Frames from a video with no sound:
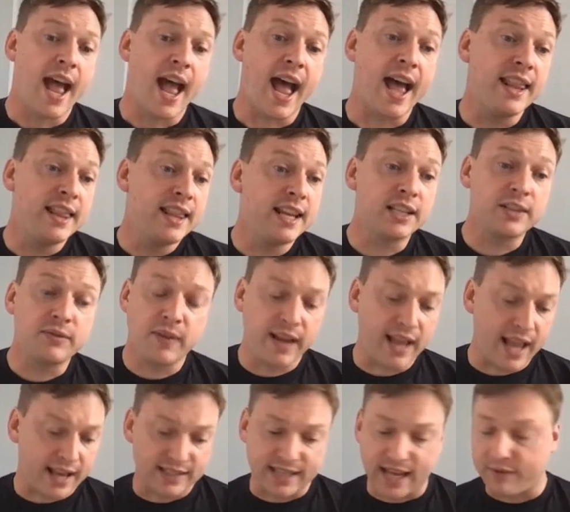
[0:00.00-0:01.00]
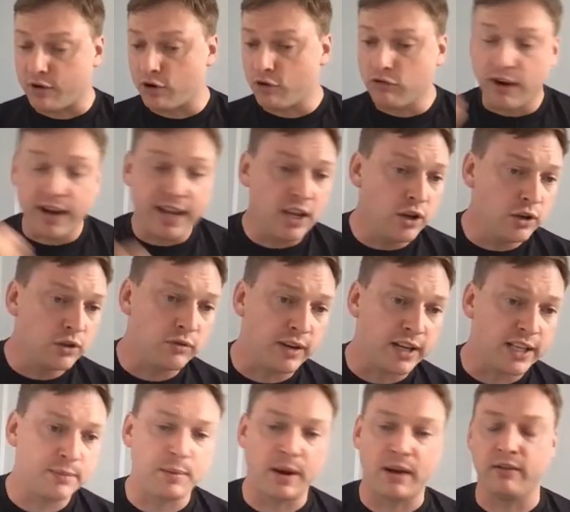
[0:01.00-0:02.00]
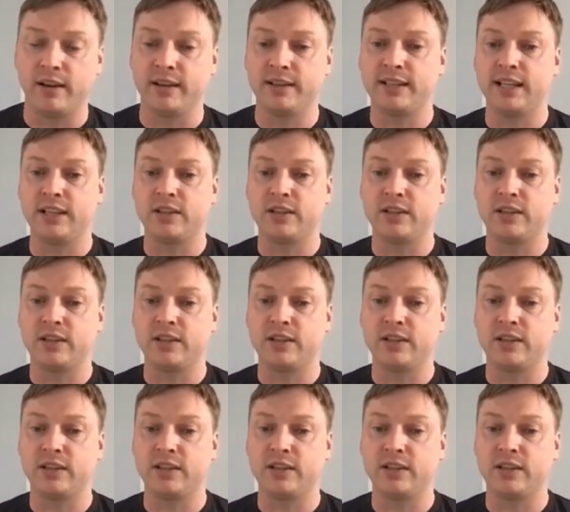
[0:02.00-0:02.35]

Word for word: And this thing has to have a great user experience.